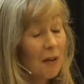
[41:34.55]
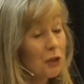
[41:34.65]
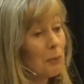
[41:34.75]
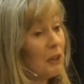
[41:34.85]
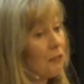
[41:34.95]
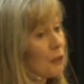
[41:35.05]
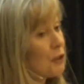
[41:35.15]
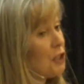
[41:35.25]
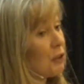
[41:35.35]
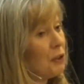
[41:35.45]
after my
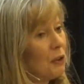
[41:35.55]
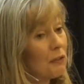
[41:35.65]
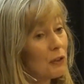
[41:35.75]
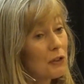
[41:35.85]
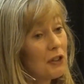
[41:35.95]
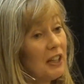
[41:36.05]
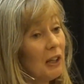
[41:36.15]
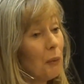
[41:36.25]
first year at university,